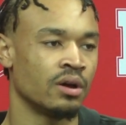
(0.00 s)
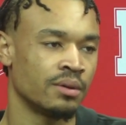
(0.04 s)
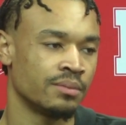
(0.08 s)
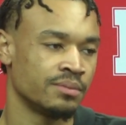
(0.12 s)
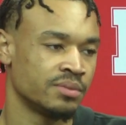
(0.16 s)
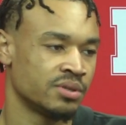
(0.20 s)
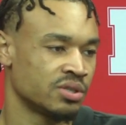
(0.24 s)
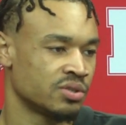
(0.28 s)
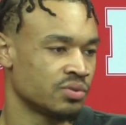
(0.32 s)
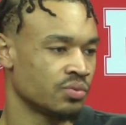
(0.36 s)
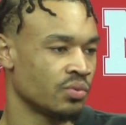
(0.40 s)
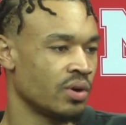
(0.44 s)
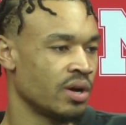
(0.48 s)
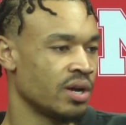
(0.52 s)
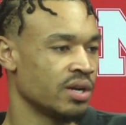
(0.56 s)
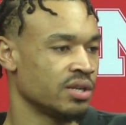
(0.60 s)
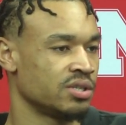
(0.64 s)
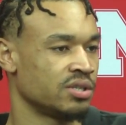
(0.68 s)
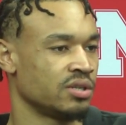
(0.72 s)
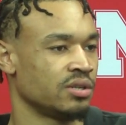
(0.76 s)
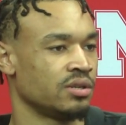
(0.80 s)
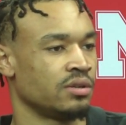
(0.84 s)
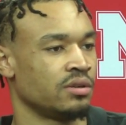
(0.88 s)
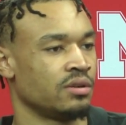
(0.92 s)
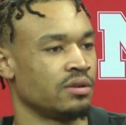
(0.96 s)
Just
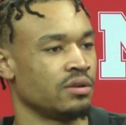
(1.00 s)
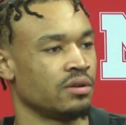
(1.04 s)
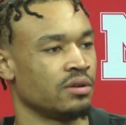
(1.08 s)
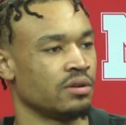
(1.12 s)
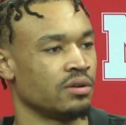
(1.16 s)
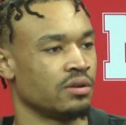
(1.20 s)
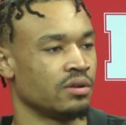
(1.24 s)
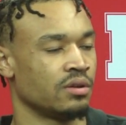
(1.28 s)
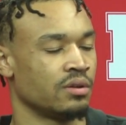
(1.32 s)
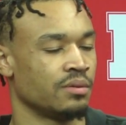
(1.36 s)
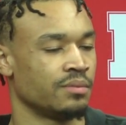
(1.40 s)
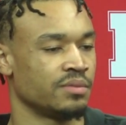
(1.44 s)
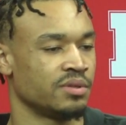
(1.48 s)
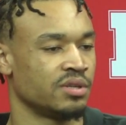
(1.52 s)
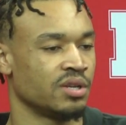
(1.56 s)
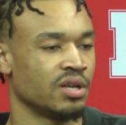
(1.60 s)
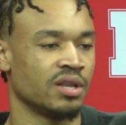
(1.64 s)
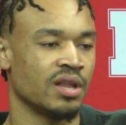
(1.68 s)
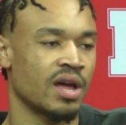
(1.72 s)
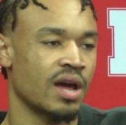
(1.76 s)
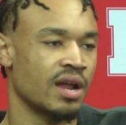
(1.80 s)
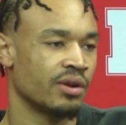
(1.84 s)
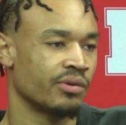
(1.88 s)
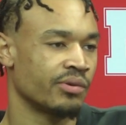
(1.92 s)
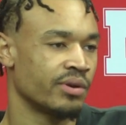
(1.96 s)
watching. A
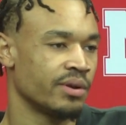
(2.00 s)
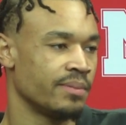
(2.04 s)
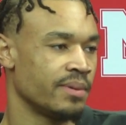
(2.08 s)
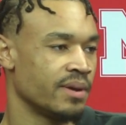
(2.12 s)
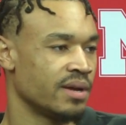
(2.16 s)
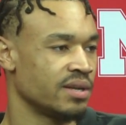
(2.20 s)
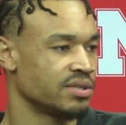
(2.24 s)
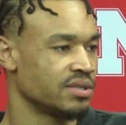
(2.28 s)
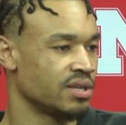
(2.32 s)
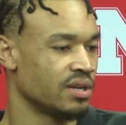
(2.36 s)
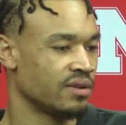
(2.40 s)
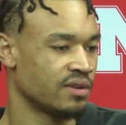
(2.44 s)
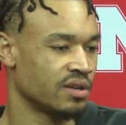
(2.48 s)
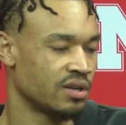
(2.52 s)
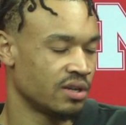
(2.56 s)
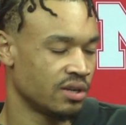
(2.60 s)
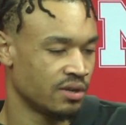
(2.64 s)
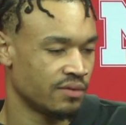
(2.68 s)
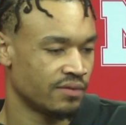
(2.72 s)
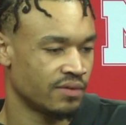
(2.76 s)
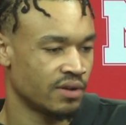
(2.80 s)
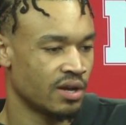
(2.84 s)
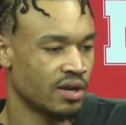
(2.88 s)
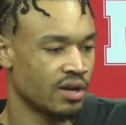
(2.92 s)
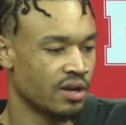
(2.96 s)
lot of rebounds I could
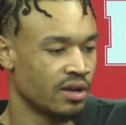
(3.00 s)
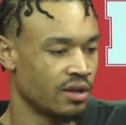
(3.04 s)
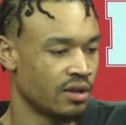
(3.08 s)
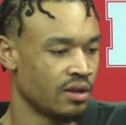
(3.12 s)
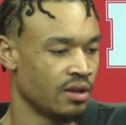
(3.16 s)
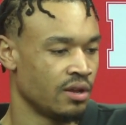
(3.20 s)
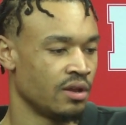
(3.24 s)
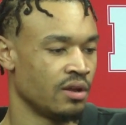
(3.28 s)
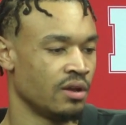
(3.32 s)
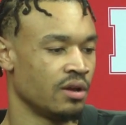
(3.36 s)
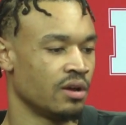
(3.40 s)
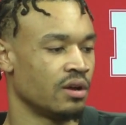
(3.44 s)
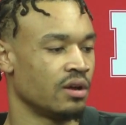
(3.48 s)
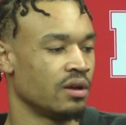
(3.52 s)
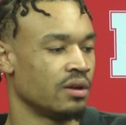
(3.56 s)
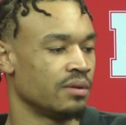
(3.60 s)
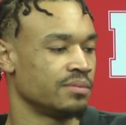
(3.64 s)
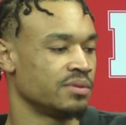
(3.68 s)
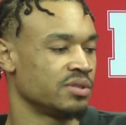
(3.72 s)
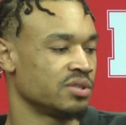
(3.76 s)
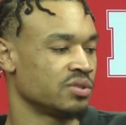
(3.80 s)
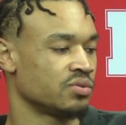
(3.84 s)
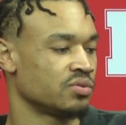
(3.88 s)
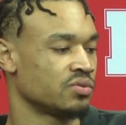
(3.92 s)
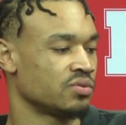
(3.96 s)
have got,
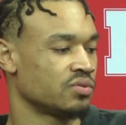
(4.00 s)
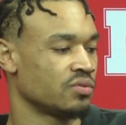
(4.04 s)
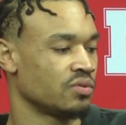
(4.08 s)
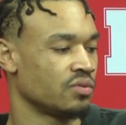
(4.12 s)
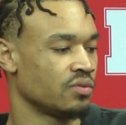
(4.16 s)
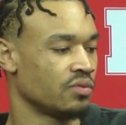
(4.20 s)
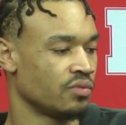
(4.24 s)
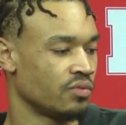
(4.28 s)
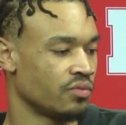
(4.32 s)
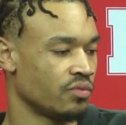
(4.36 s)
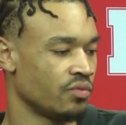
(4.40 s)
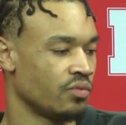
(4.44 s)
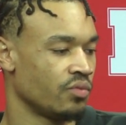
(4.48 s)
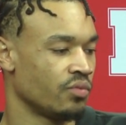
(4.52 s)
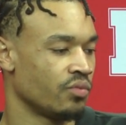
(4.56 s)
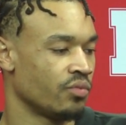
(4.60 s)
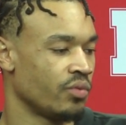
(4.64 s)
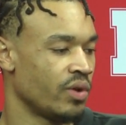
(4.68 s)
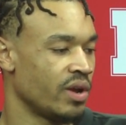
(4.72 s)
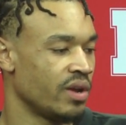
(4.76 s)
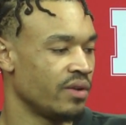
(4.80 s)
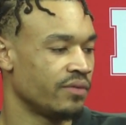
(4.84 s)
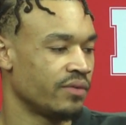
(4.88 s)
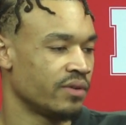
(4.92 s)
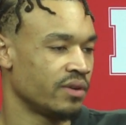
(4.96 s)
just
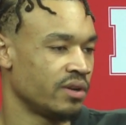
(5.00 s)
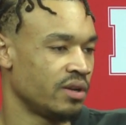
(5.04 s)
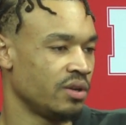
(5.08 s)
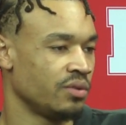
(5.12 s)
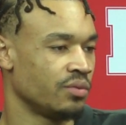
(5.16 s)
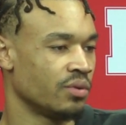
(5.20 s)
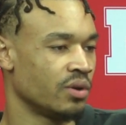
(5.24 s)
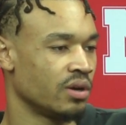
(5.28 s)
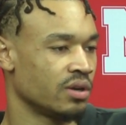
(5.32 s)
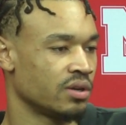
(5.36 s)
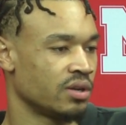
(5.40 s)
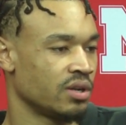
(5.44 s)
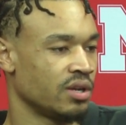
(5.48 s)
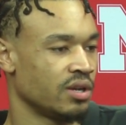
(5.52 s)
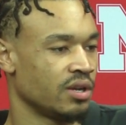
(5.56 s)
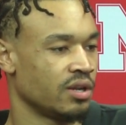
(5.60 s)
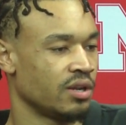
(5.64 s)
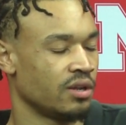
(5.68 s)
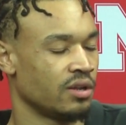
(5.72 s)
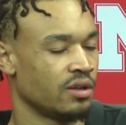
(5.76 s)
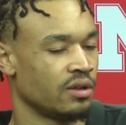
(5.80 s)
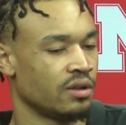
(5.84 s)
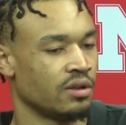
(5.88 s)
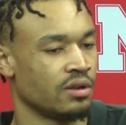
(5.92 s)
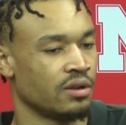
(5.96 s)
waiting for D-Walk to get
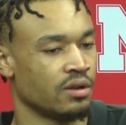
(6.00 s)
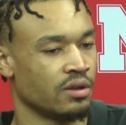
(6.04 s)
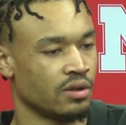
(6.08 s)
it.